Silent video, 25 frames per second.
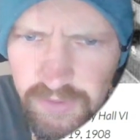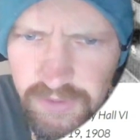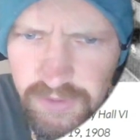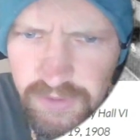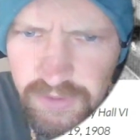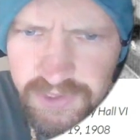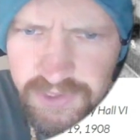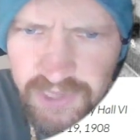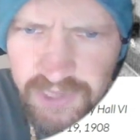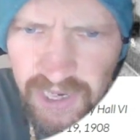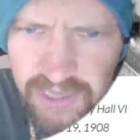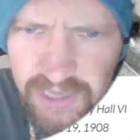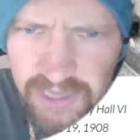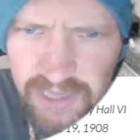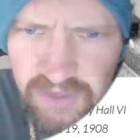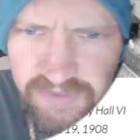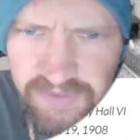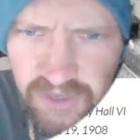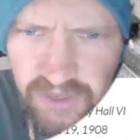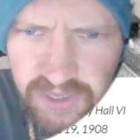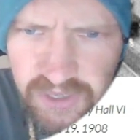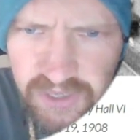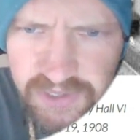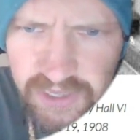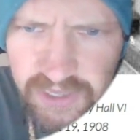The style of
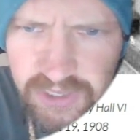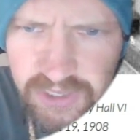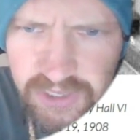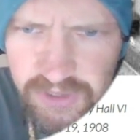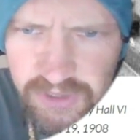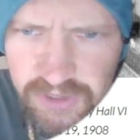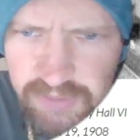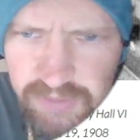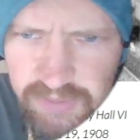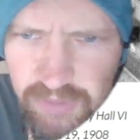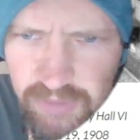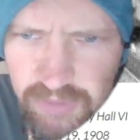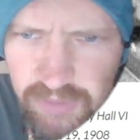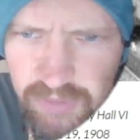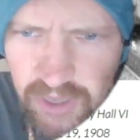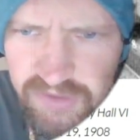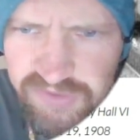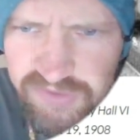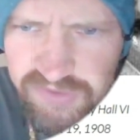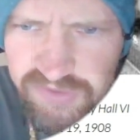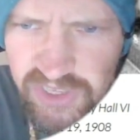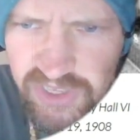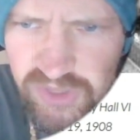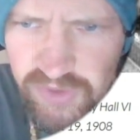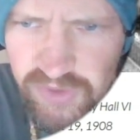architecture is the modern
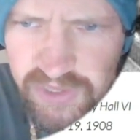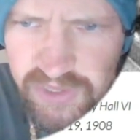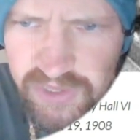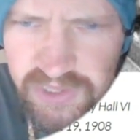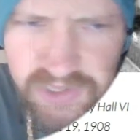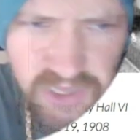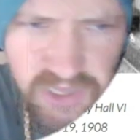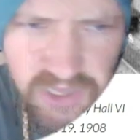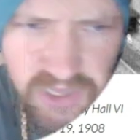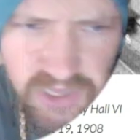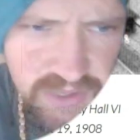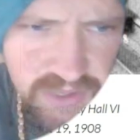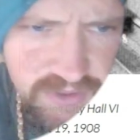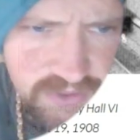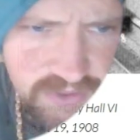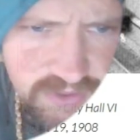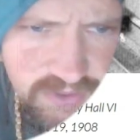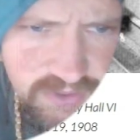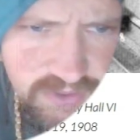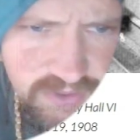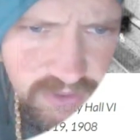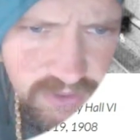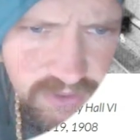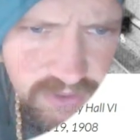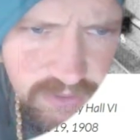French
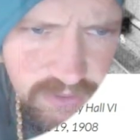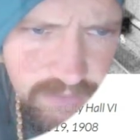Renaissance.